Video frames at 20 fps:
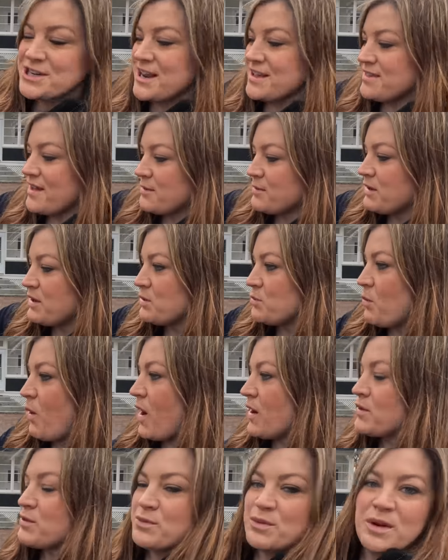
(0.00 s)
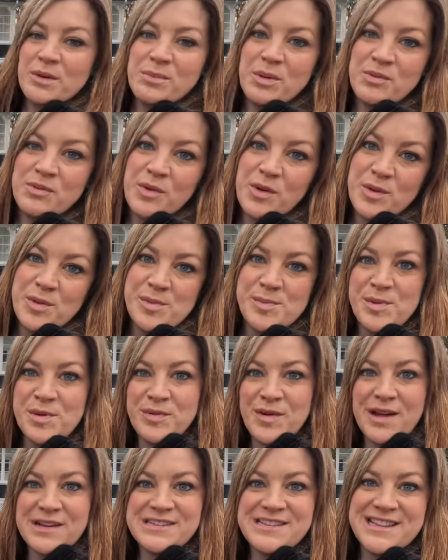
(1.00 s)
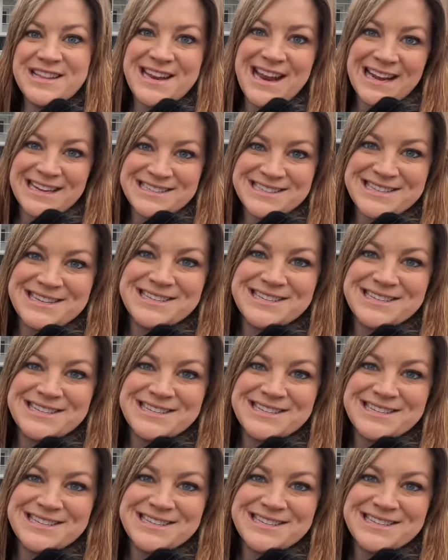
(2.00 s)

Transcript: I thought we could walk through it before we move on to the next